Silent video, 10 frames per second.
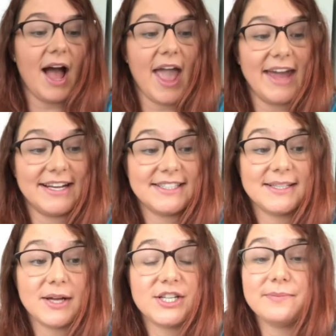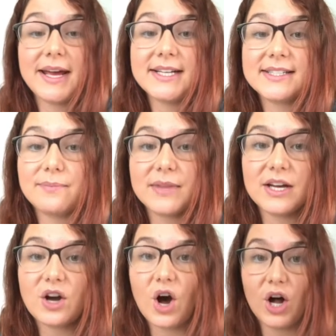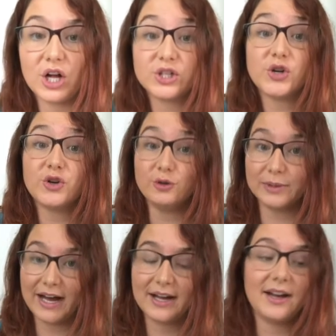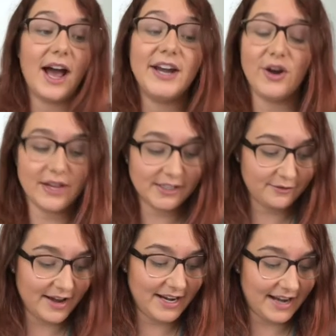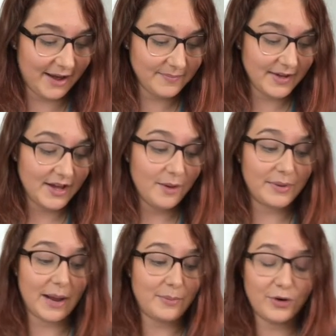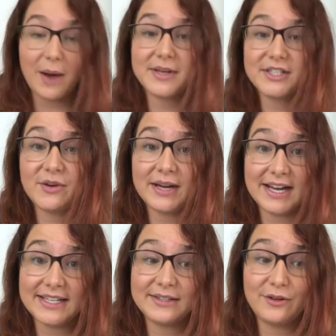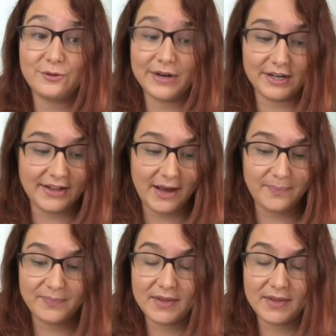and it's to make something called Oobleck. I know that's a funny name, but I promise you it is the real name.